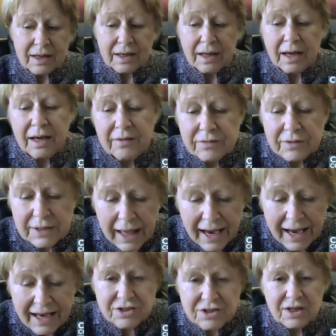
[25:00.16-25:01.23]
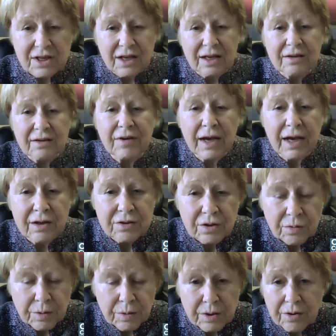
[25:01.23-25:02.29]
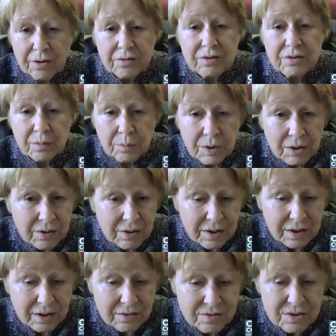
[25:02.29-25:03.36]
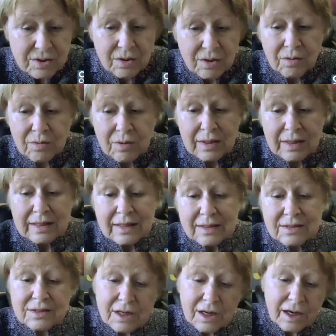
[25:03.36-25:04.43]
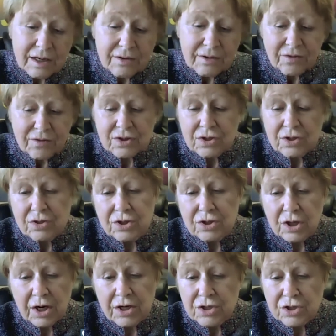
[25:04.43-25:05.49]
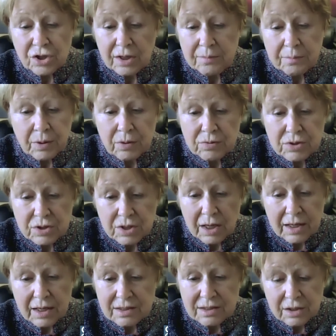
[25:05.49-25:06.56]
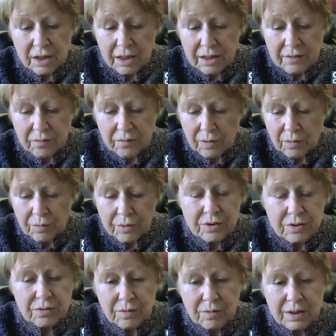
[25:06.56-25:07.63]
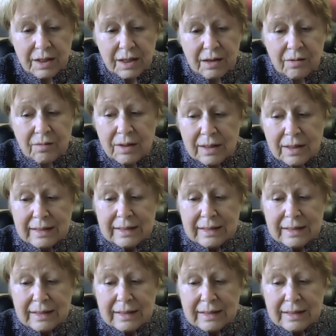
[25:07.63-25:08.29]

and have lasting value in our community. So it's a kind of a change on both sides. A lot of what we're doing now